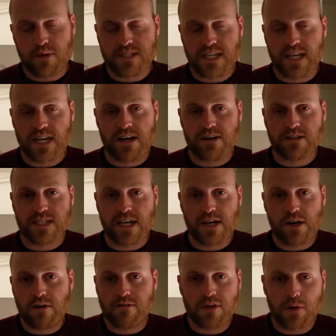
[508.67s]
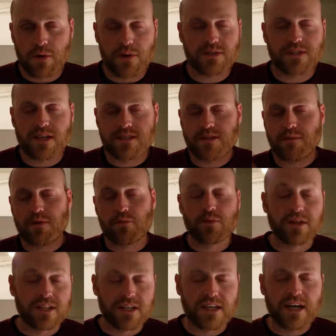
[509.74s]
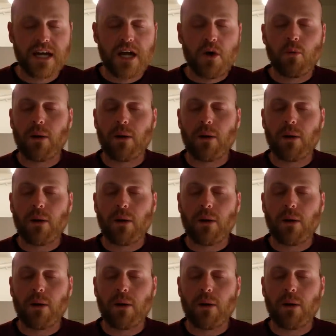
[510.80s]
point to get irritated over there anyways, because I mean, really,